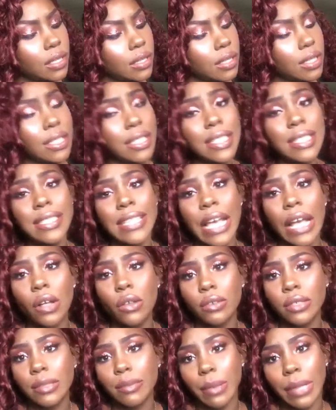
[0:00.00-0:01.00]
This is L
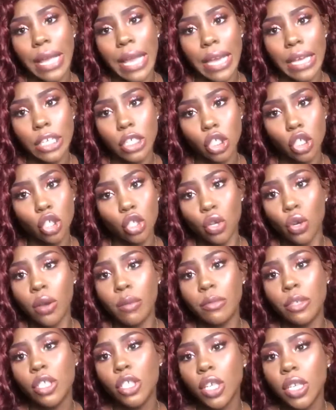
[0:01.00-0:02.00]
Splash, so
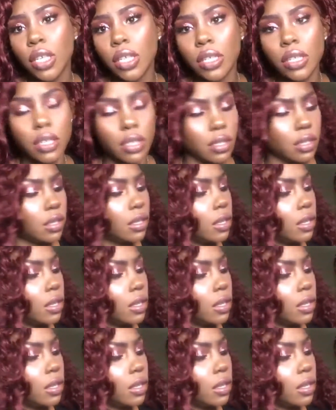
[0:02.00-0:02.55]
I'm just gonna